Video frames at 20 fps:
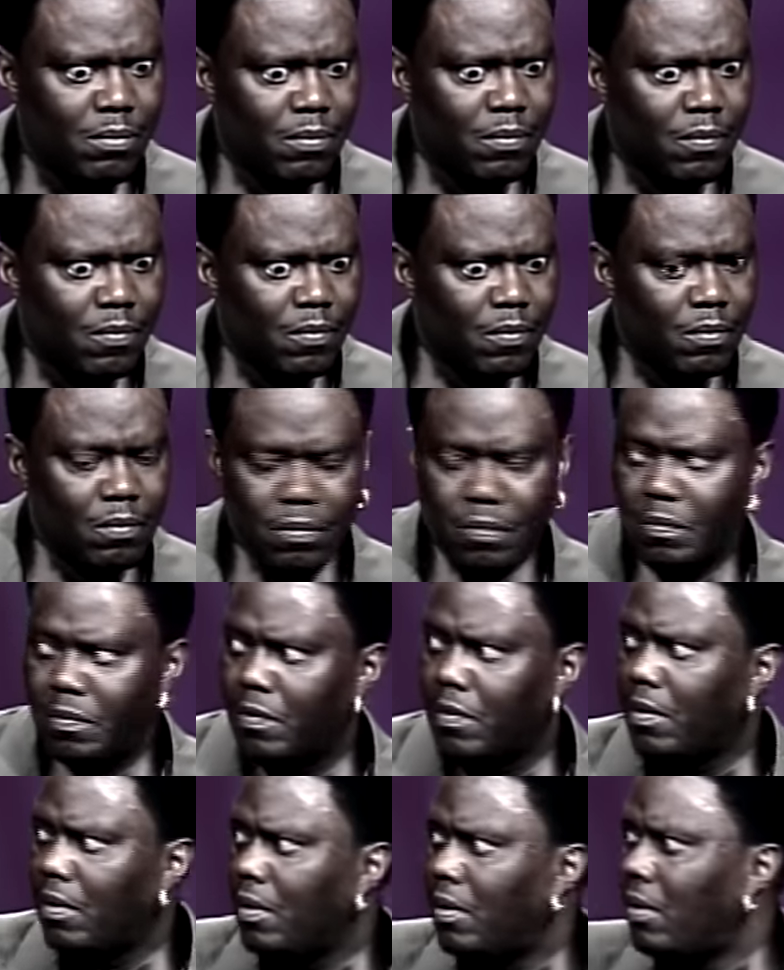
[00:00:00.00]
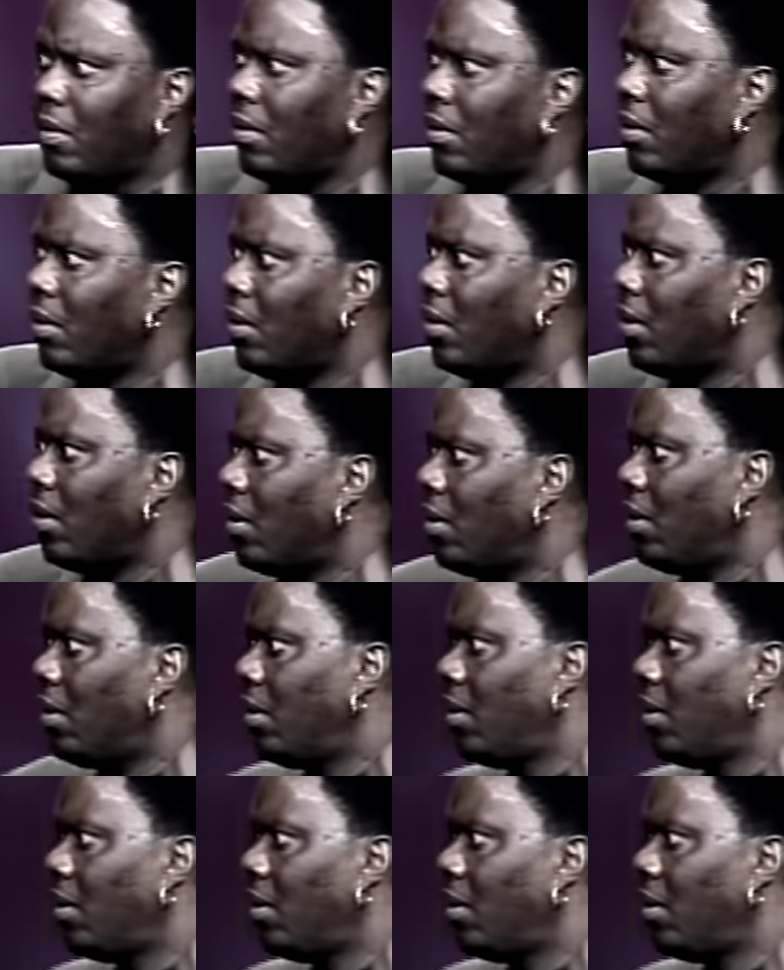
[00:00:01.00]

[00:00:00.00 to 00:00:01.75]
(silence)